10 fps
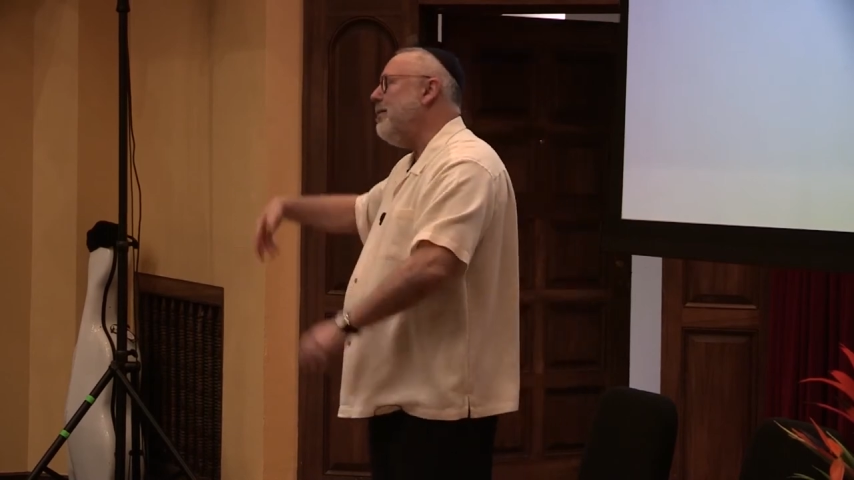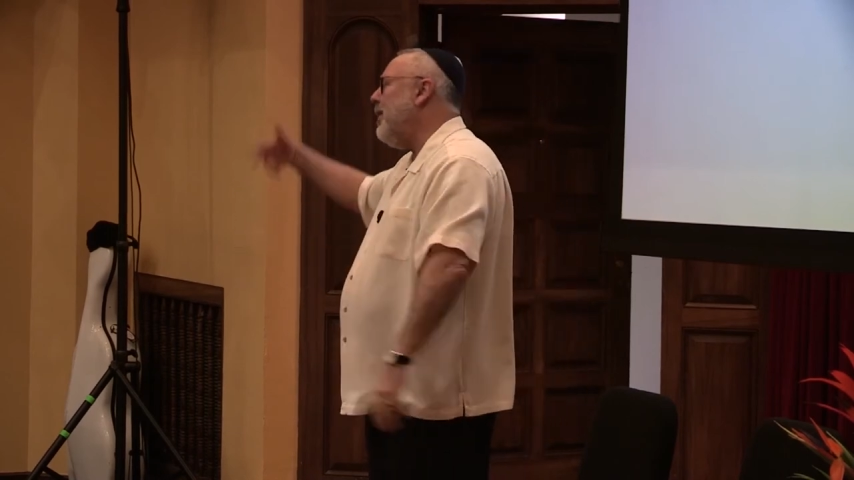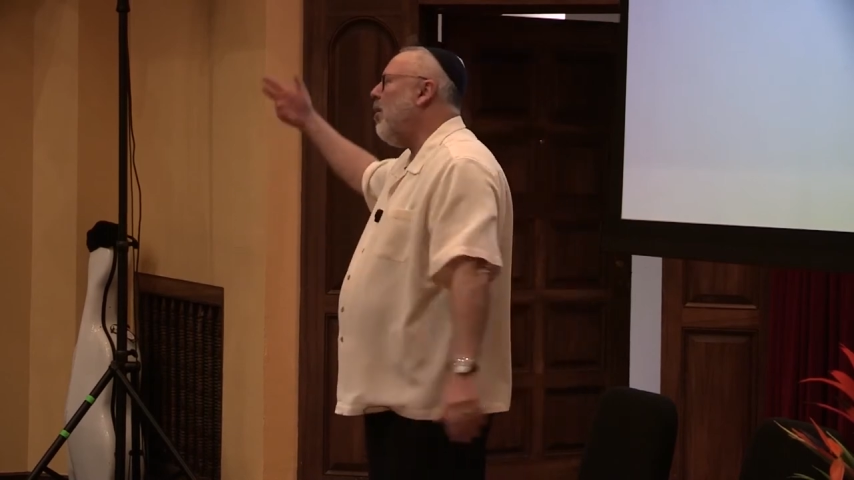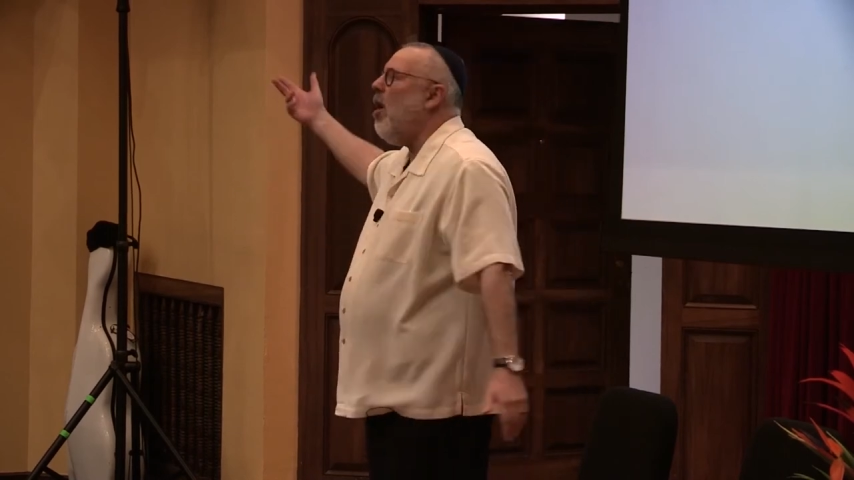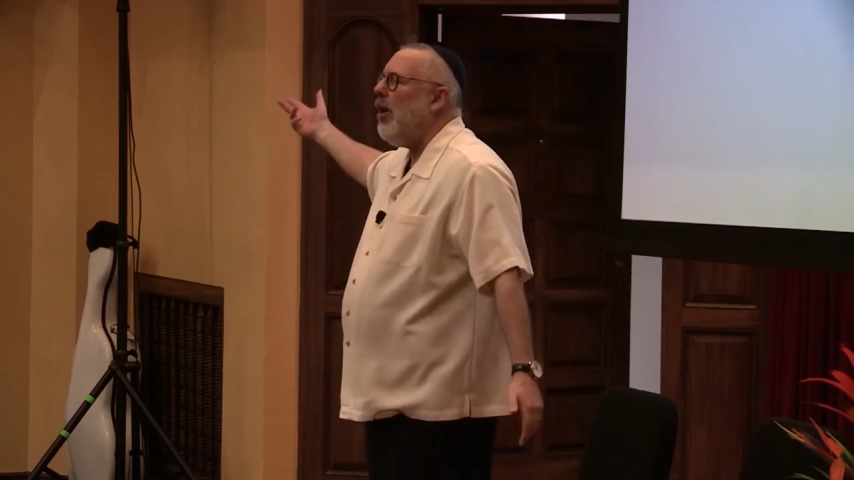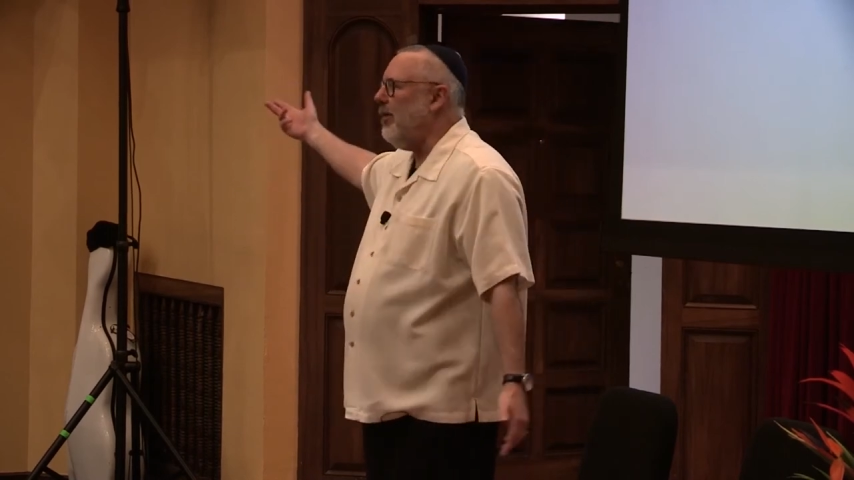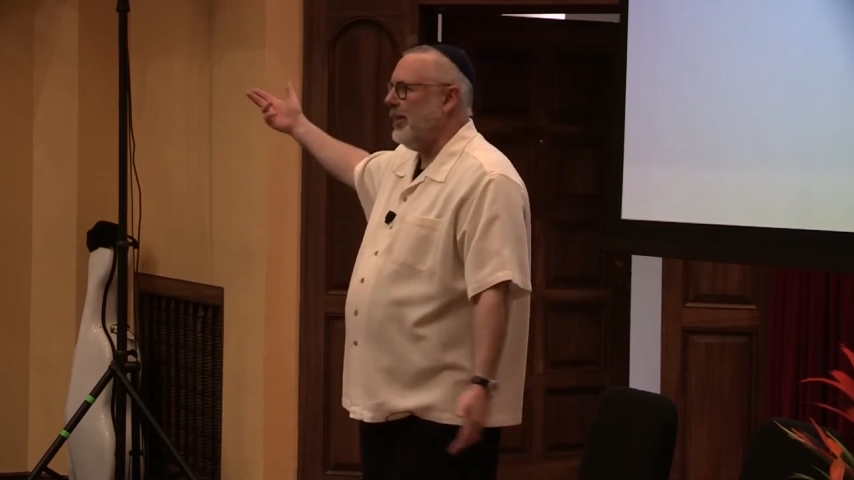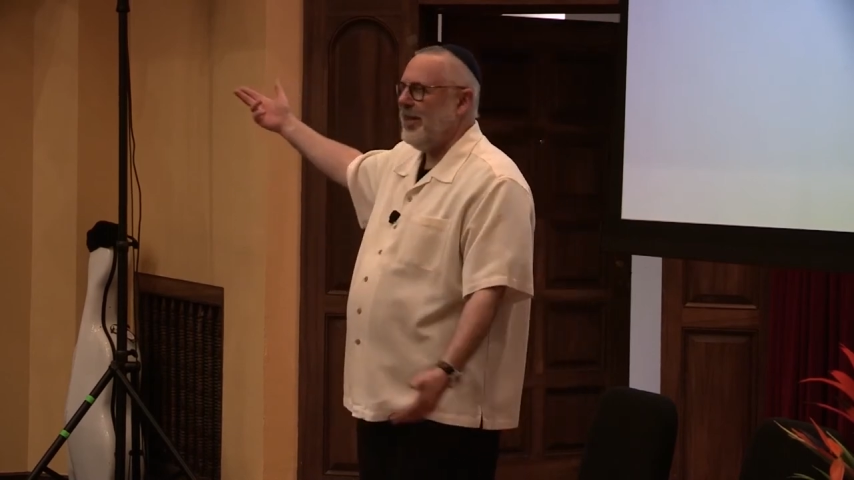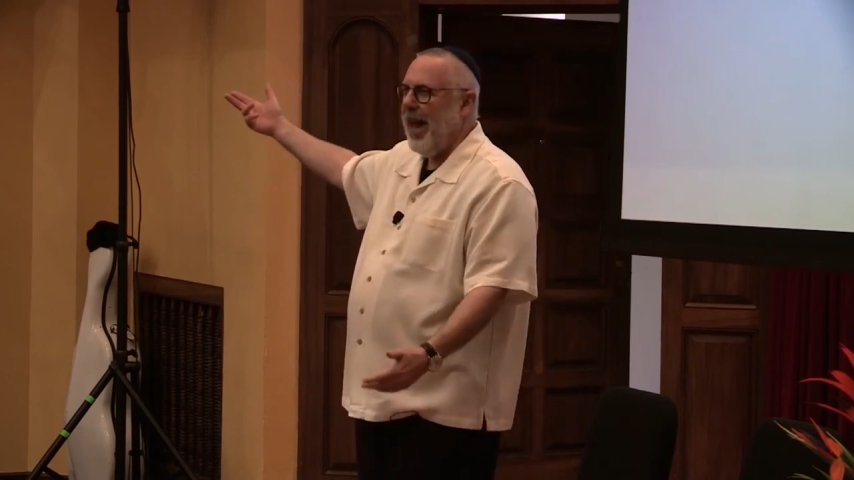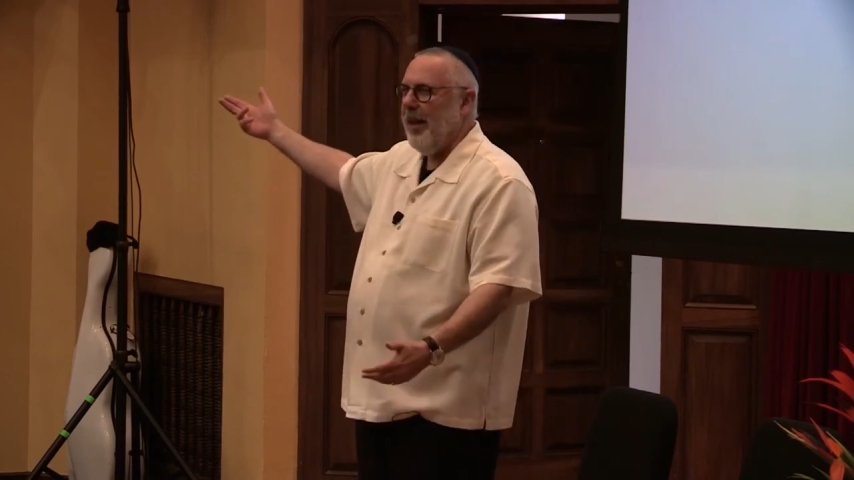and they're all the
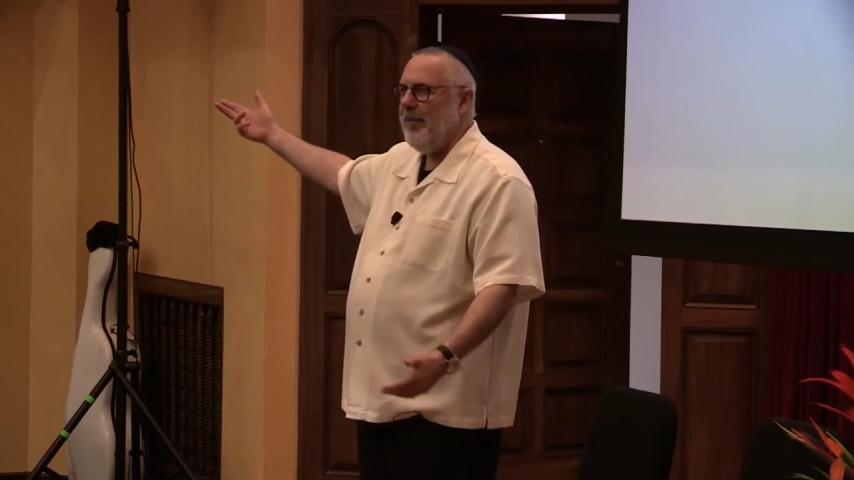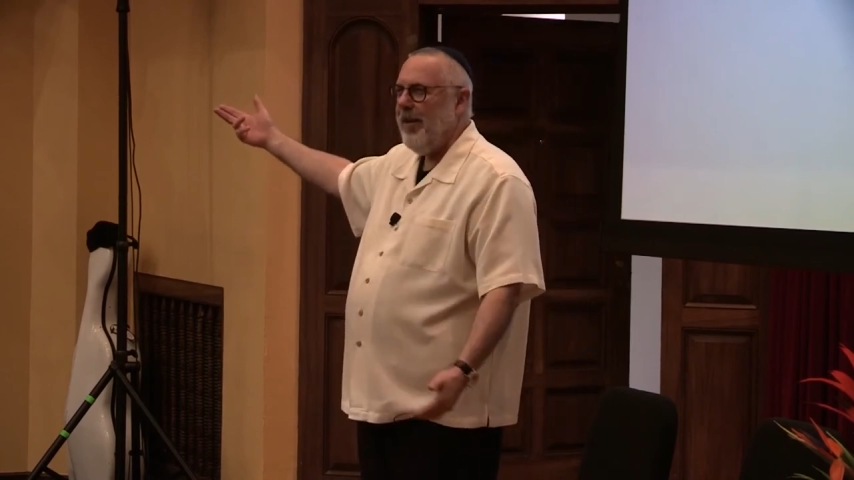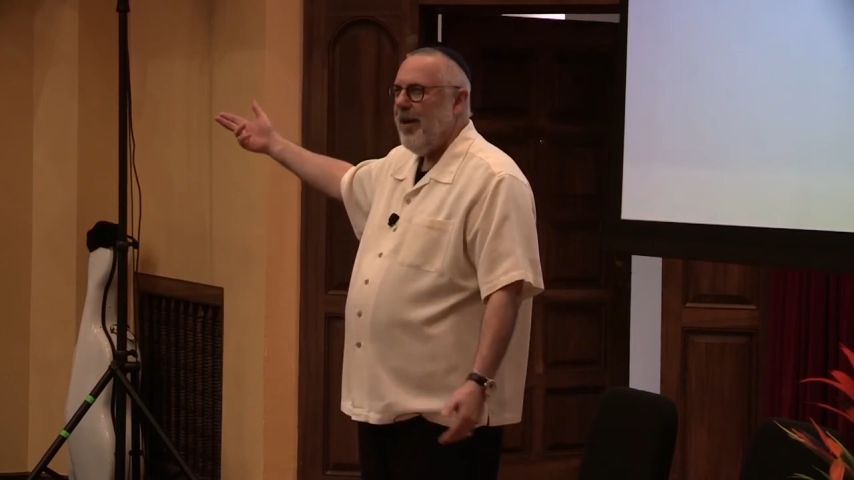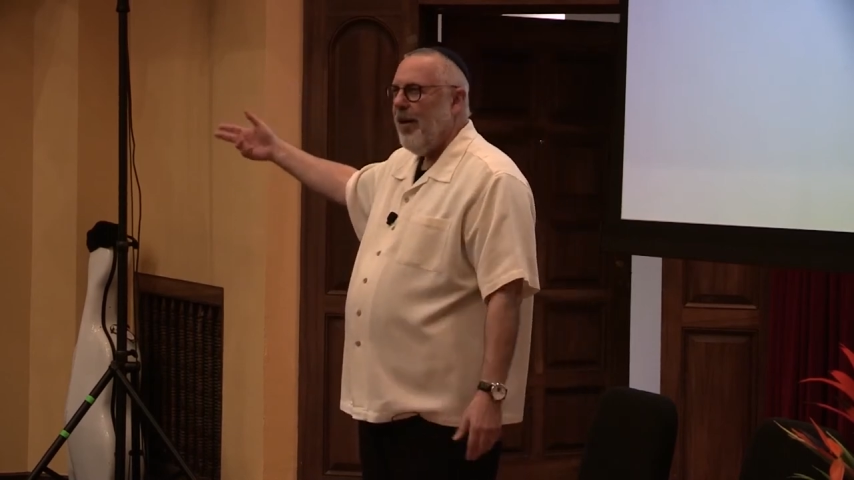same.